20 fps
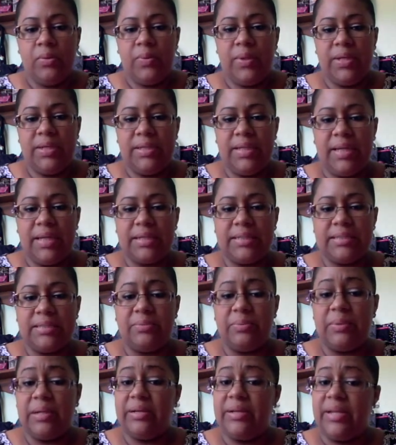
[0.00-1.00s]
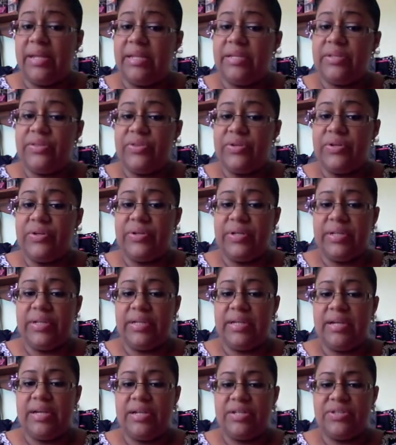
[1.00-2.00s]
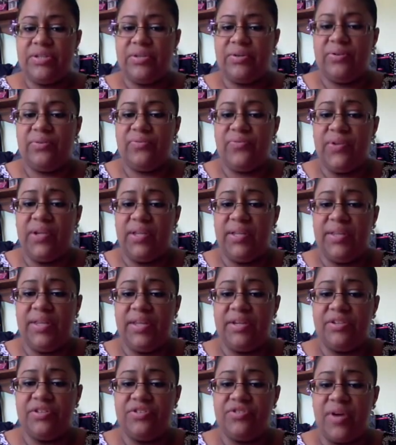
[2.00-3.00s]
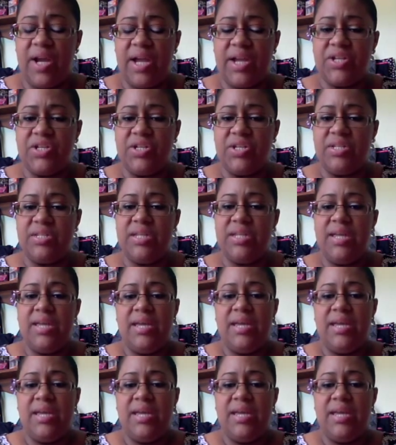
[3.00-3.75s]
What next? Around 8:30, I started feeling the contractions.